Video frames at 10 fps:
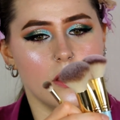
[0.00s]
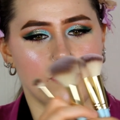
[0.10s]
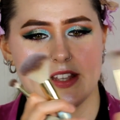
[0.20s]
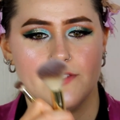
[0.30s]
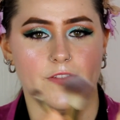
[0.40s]

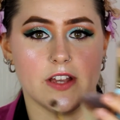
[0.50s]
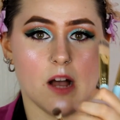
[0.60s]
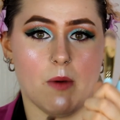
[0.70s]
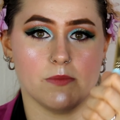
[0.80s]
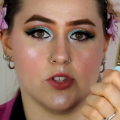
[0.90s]
They definitely
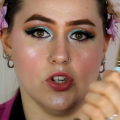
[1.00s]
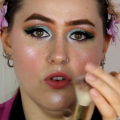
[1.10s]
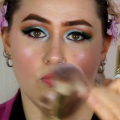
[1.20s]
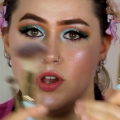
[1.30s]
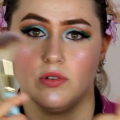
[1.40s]
come up
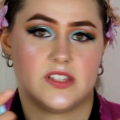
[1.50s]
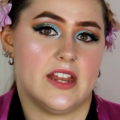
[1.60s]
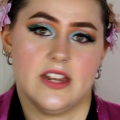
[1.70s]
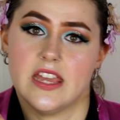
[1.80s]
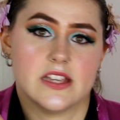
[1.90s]
to Real
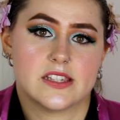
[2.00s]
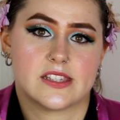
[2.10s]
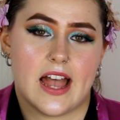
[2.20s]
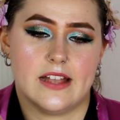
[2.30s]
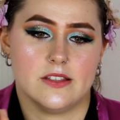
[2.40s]
Techniques
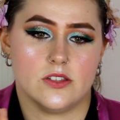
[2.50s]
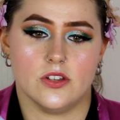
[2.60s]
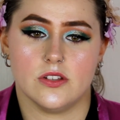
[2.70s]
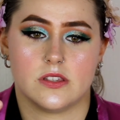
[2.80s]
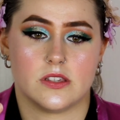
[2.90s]

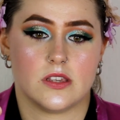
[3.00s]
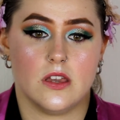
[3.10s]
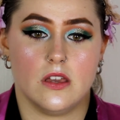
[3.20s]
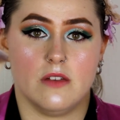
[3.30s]
standards,